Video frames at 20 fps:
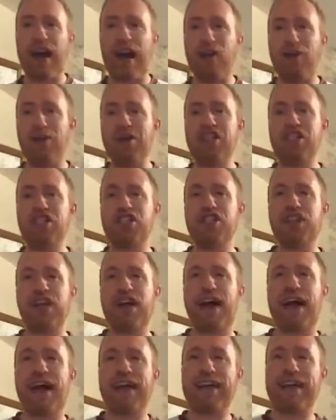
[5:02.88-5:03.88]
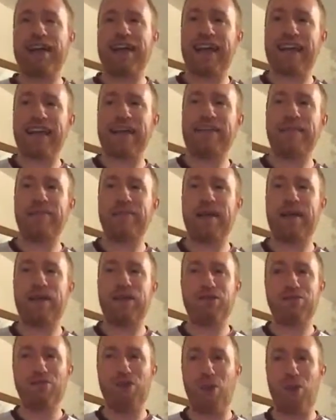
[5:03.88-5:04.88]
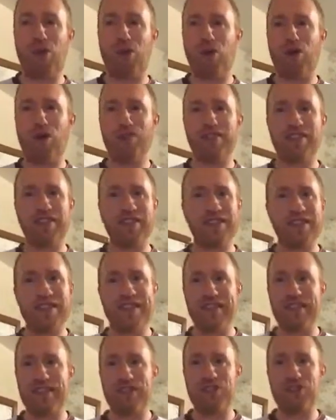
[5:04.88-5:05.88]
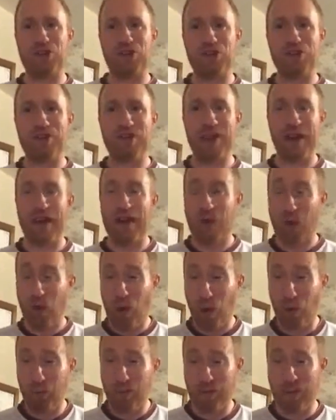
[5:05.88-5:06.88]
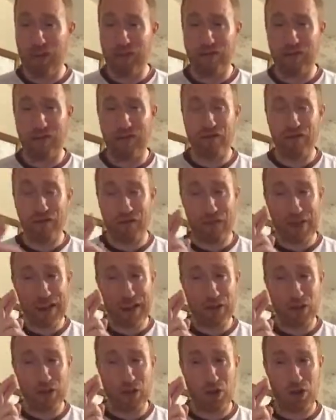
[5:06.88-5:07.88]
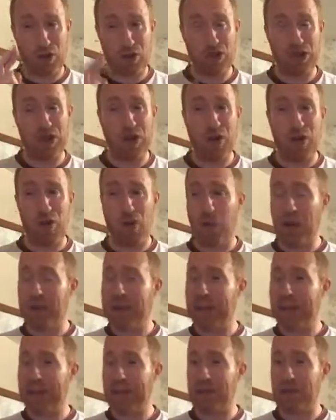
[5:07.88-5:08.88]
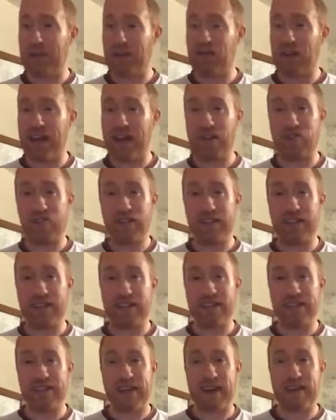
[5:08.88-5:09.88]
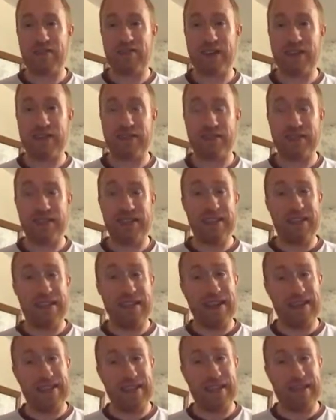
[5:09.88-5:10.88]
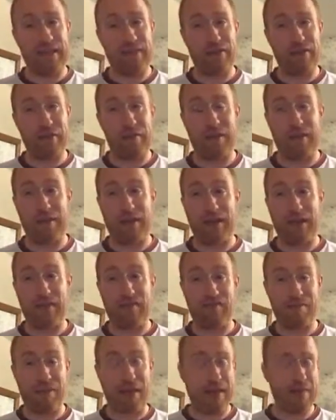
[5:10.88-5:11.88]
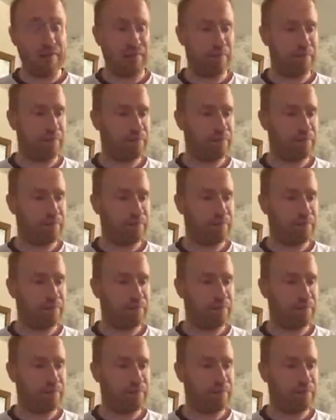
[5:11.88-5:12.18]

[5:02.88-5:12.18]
I wish I could get these beers more often in the south, and hopefully, fingers crossed, we can get them at Red and Real Ale Cider Festival at the end of April, beginning of May.